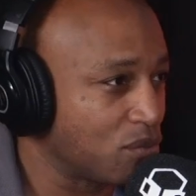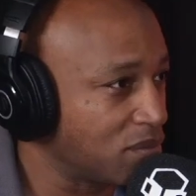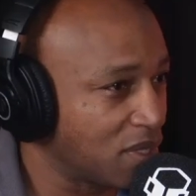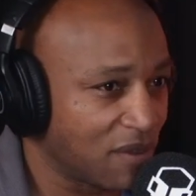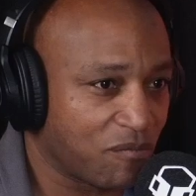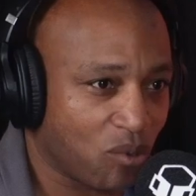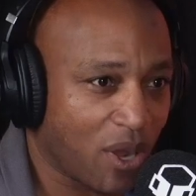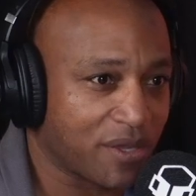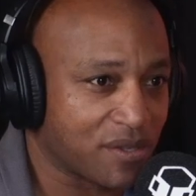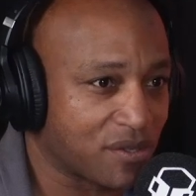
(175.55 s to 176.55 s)
give
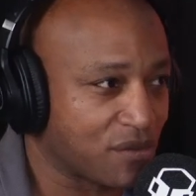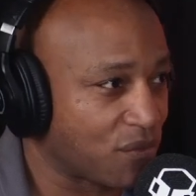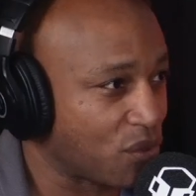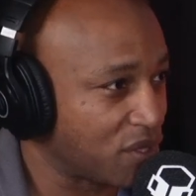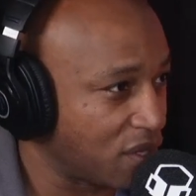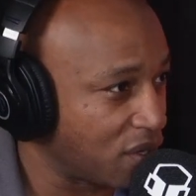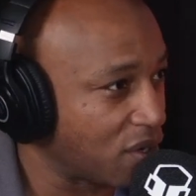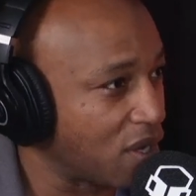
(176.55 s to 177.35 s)
prizes for their